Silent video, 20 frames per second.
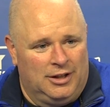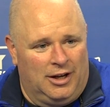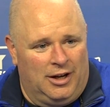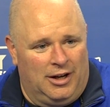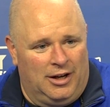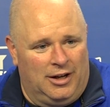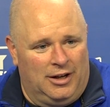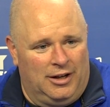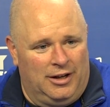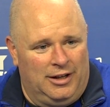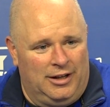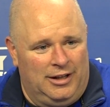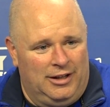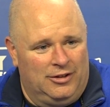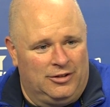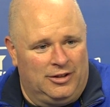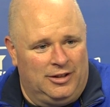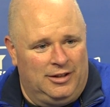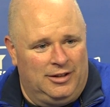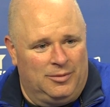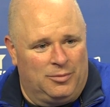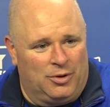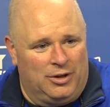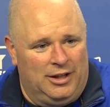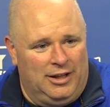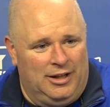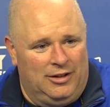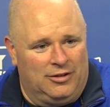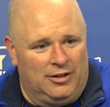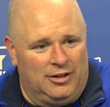
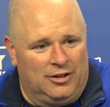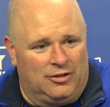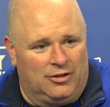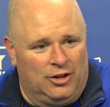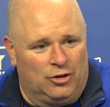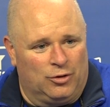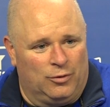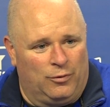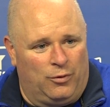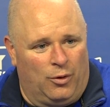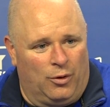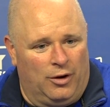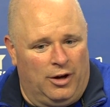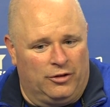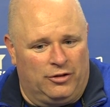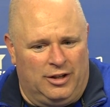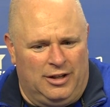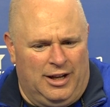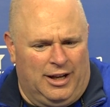pretty easy decision for us.